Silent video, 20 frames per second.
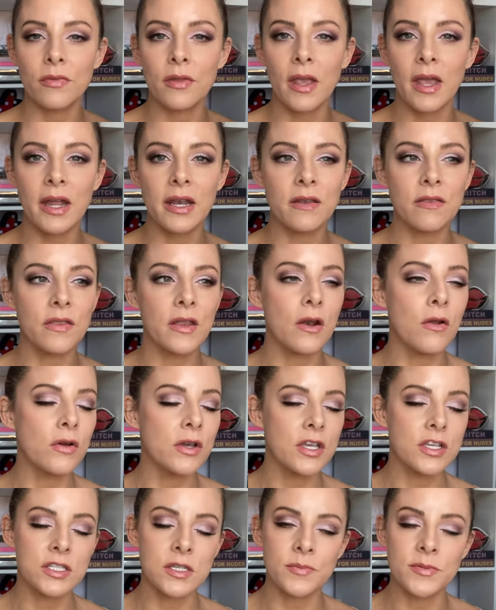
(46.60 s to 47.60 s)
And the
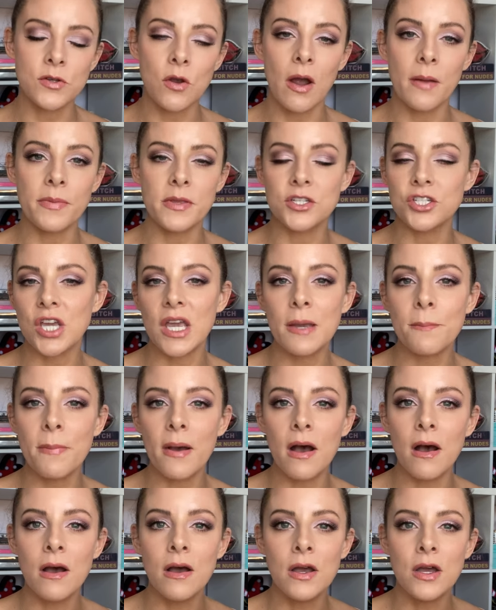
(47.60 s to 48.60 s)
longer you subscribe, the
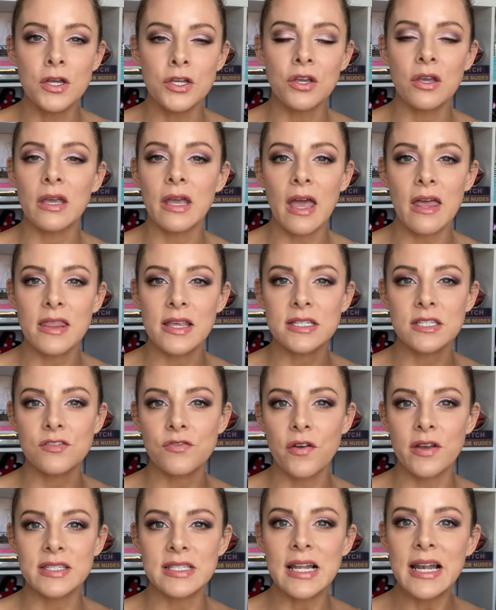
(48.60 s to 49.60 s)
cheaper. You can get this
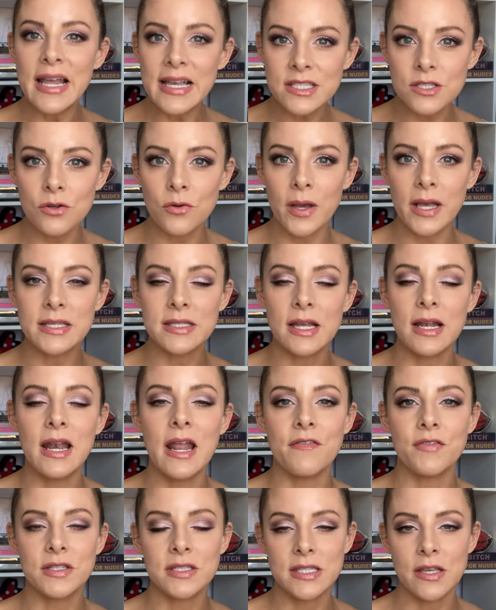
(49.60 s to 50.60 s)
for as little as
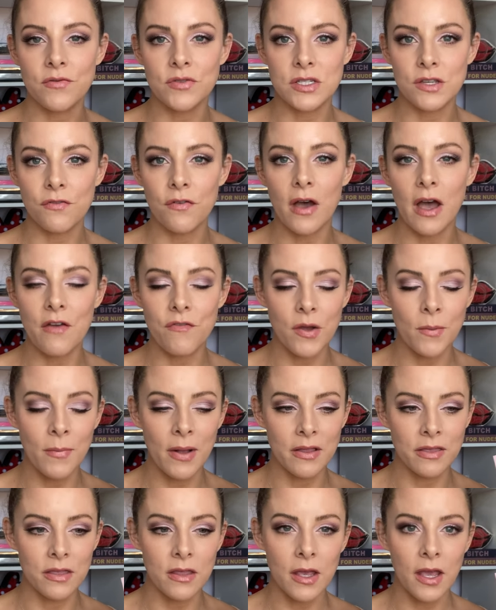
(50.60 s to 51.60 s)
$11.75 a
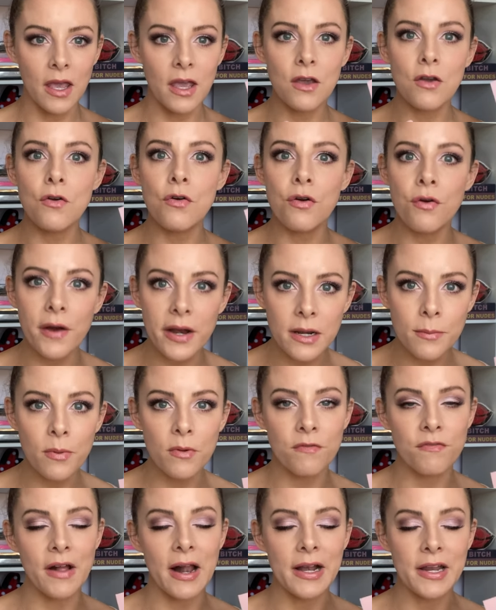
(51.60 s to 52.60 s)
month.
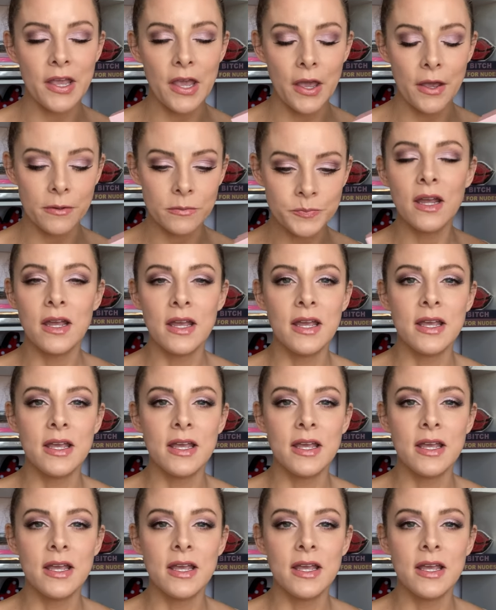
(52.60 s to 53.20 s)
Incredible value.